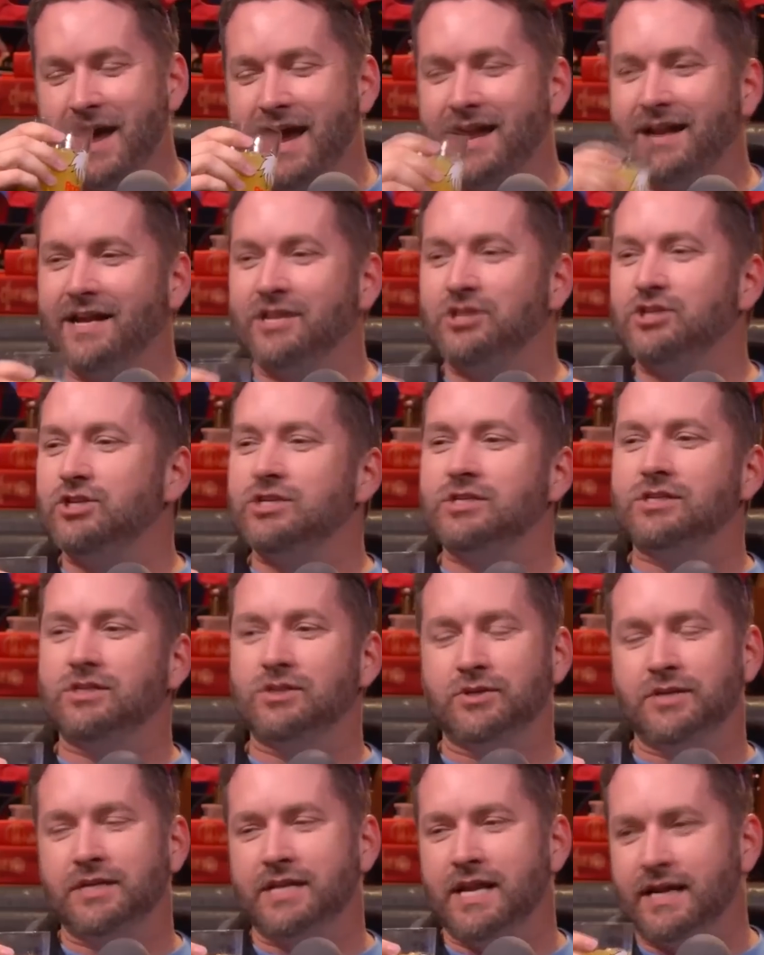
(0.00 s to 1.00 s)
I should just
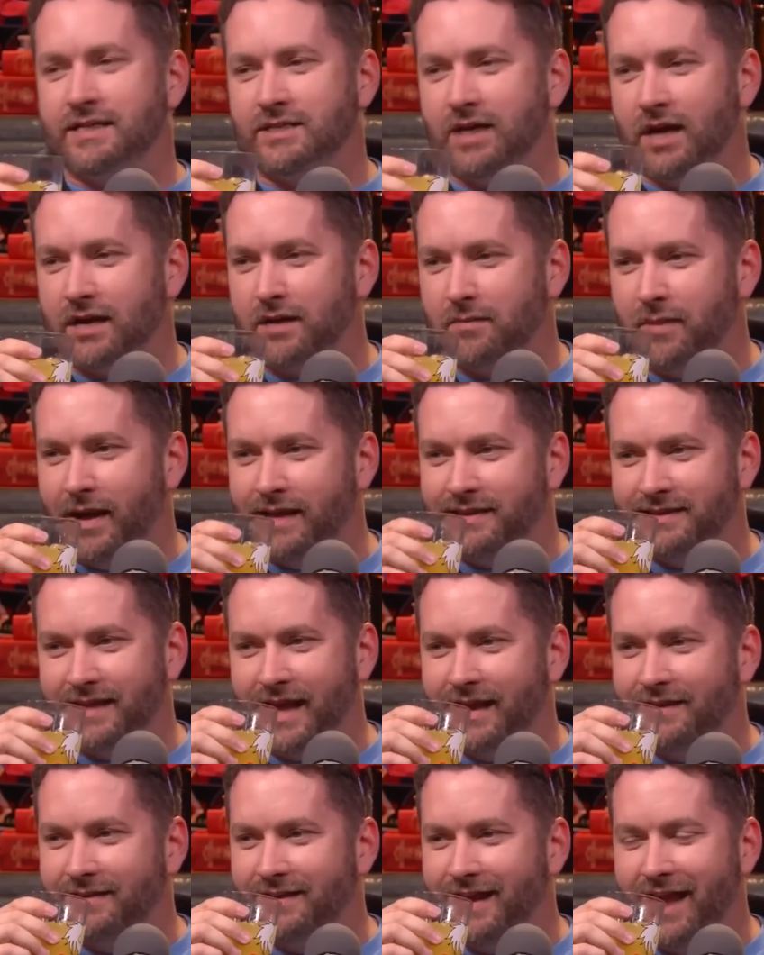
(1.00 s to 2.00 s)
learn to not talk about
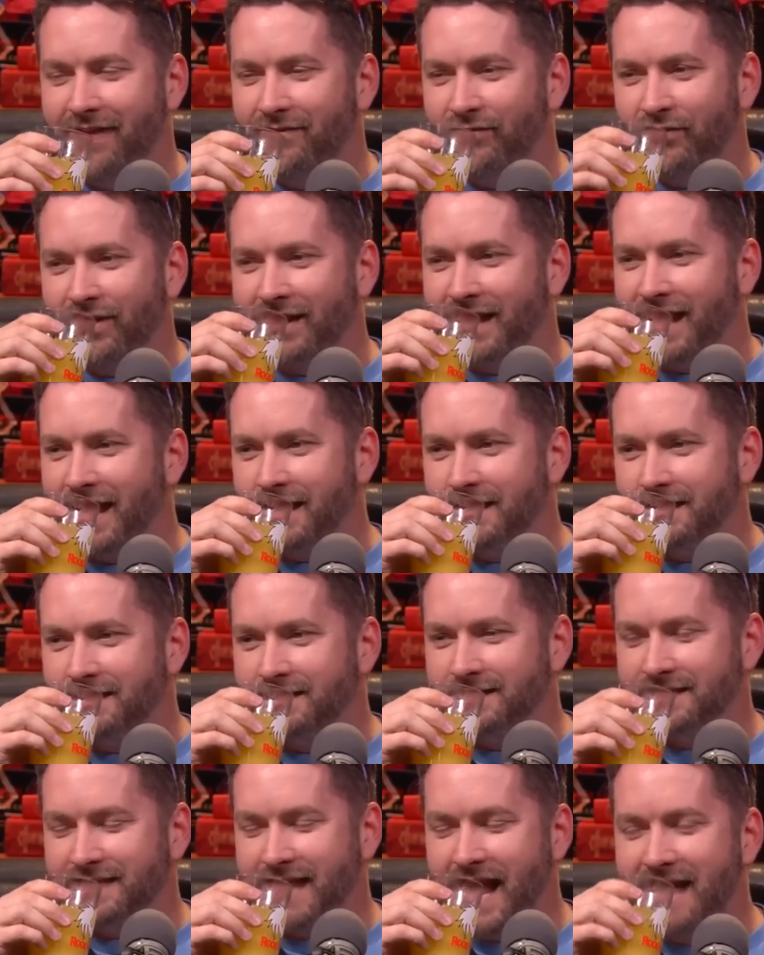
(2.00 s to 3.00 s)
that ever again.
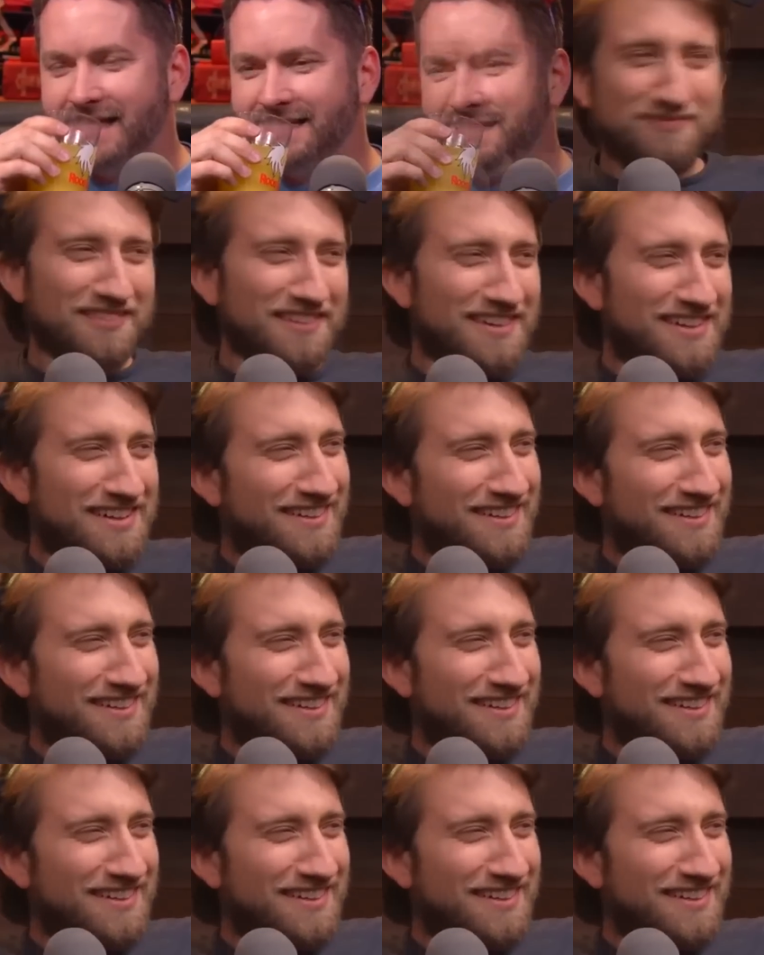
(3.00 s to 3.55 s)
God damn it.